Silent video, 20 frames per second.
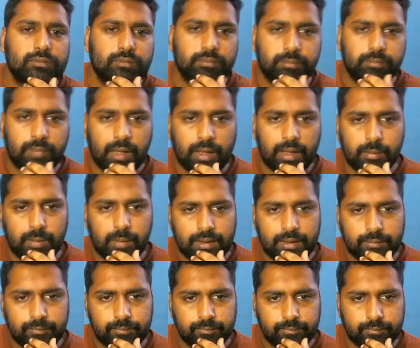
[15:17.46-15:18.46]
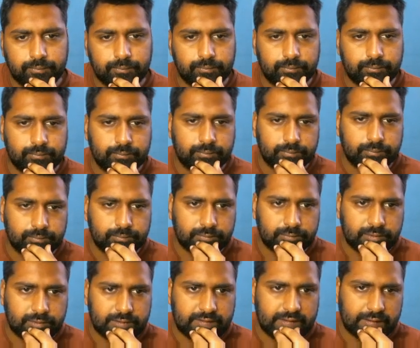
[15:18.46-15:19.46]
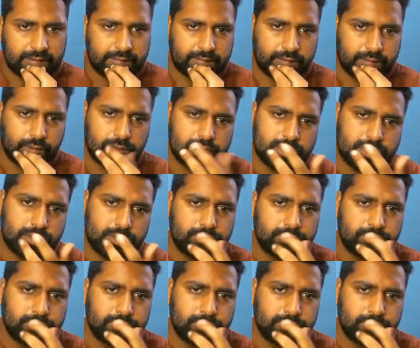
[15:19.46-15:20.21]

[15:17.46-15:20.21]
pi by 6 also.